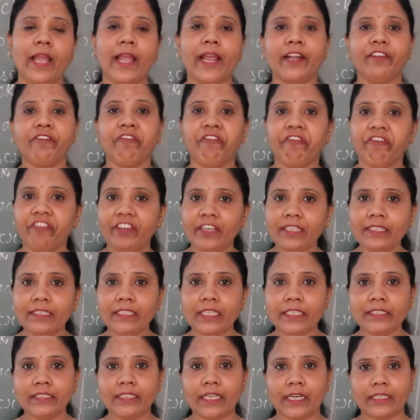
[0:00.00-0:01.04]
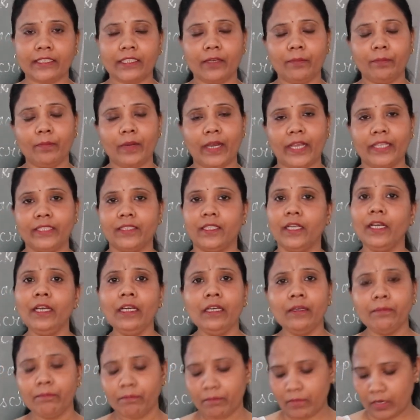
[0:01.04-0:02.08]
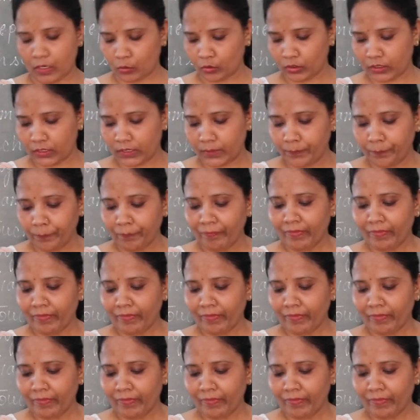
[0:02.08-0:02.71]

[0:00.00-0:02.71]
and feed the data by the mouse.